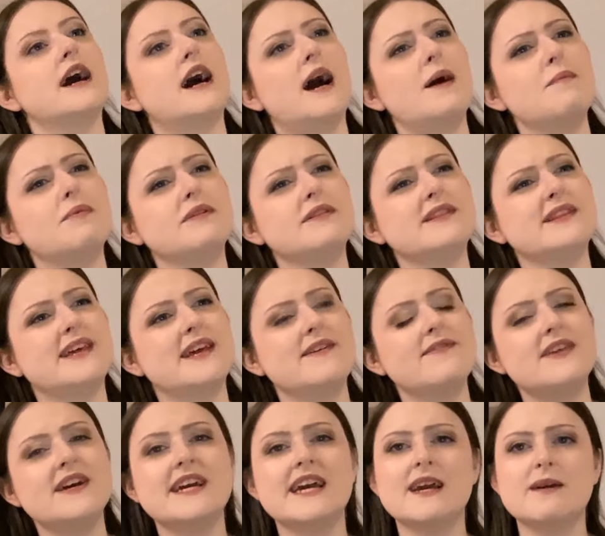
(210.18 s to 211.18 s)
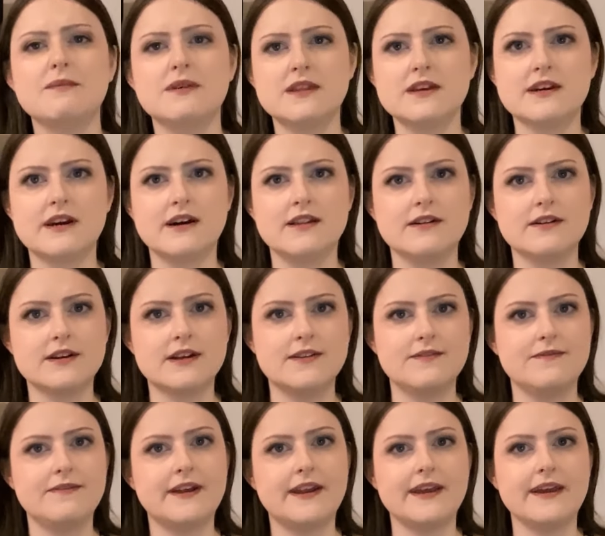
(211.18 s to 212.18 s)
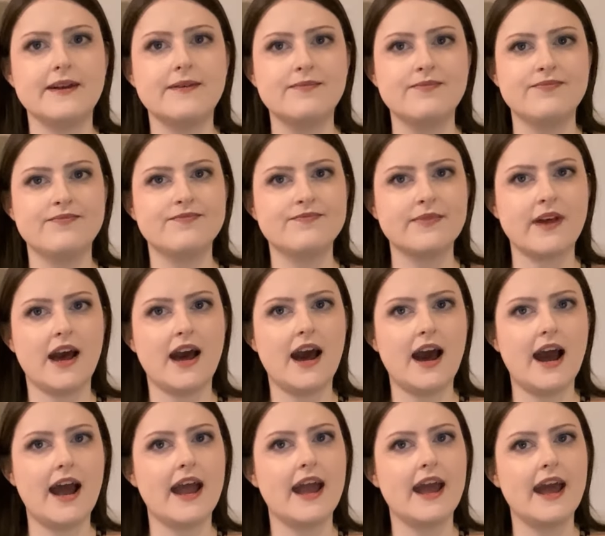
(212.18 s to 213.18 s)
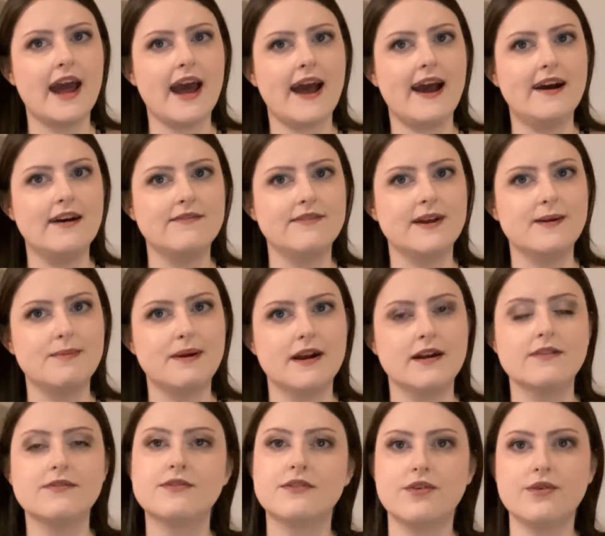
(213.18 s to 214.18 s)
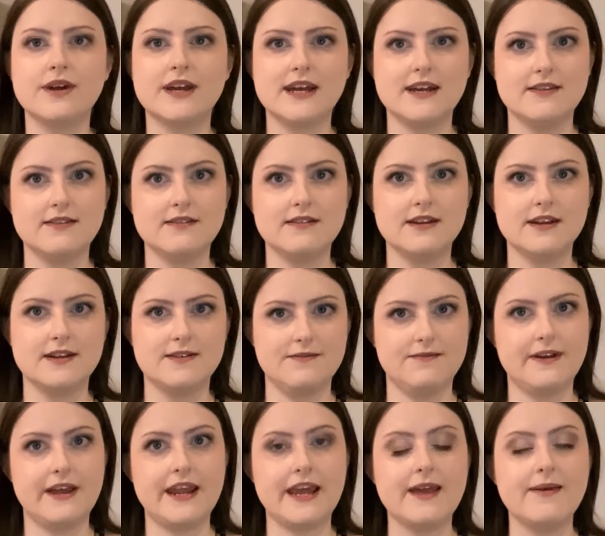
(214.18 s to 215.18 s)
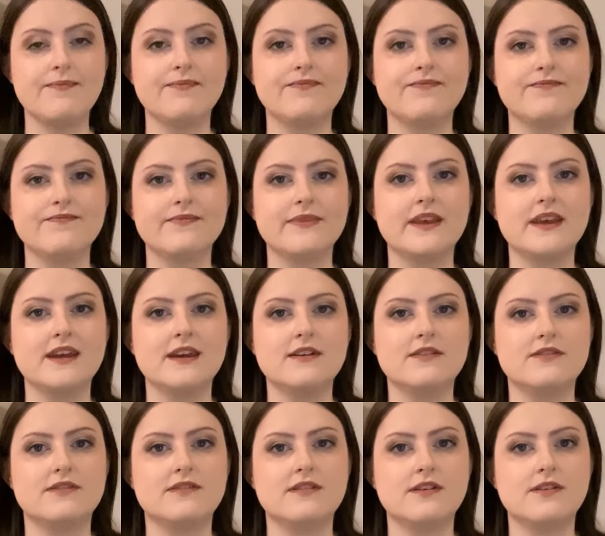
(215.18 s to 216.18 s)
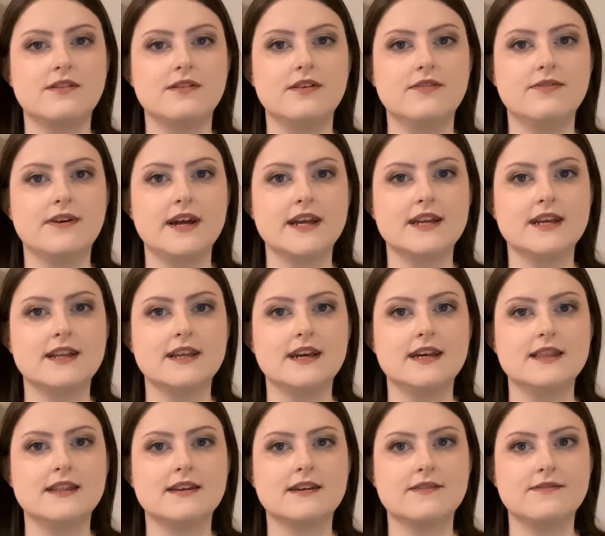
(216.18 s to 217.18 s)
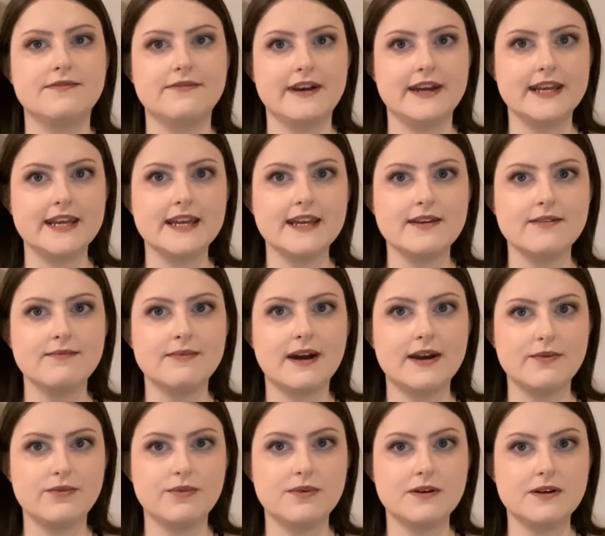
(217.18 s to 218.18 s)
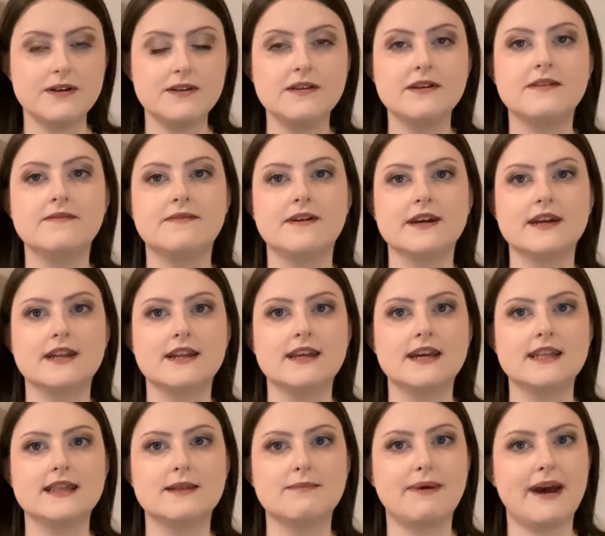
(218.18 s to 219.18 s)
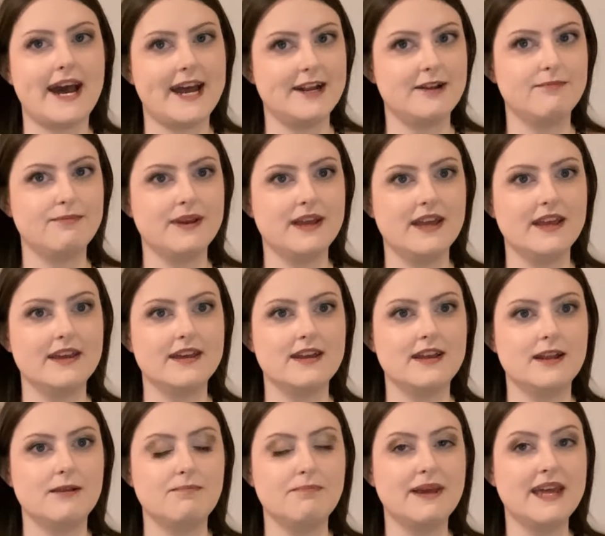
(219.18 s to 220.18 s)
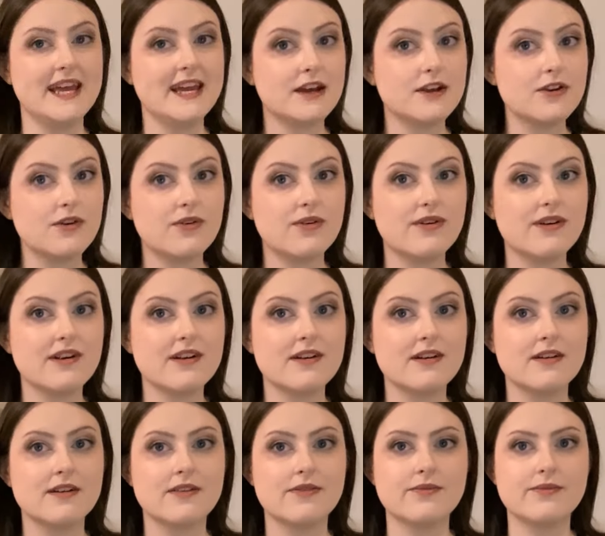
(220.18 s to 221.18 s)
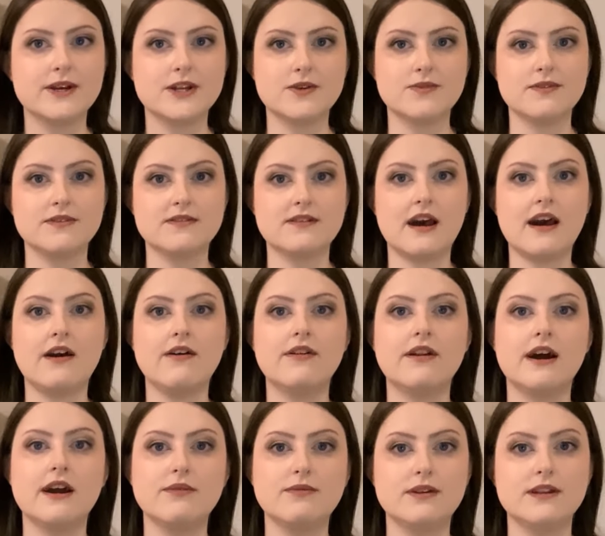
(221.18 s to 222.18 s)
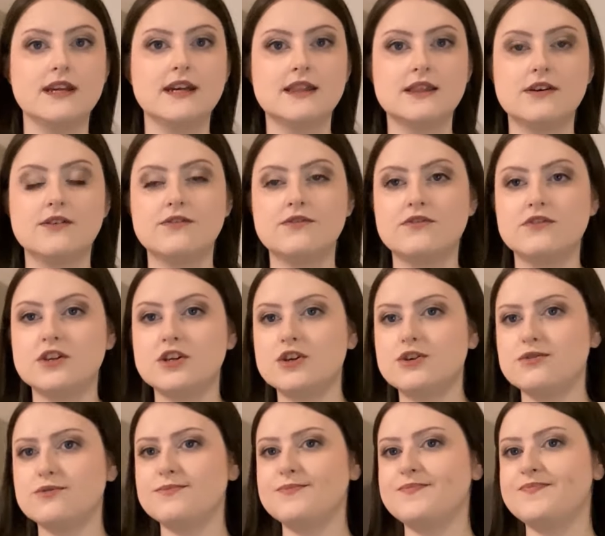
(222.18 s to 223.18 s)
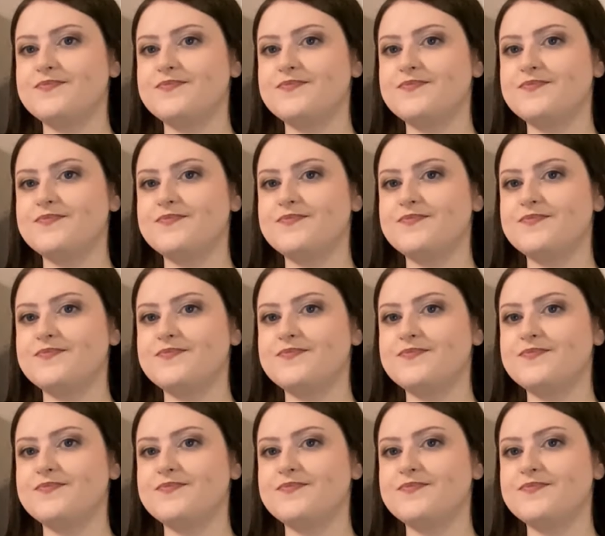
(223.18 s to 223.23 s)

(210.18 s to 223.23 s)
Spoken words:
I believe they came in the color confetti. I have a pair of Socates in confetti. So if I could get the confetti, I would. If I could get the patent pink and pinkador, which was out, I would get those too.